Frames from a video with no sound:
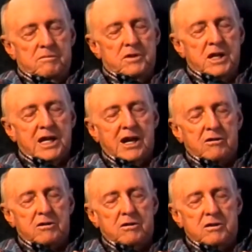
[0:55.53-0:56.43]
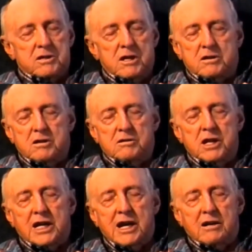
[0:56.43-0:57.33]
dig out, you know, and to
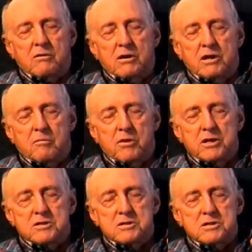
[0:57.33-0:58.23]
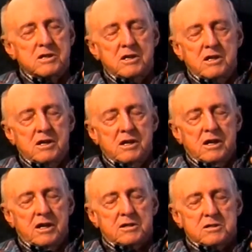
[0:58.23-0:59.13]
dig out of one of them places,
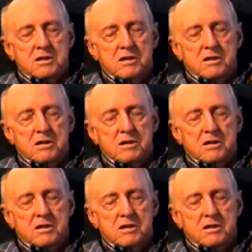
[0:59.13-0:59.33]
it's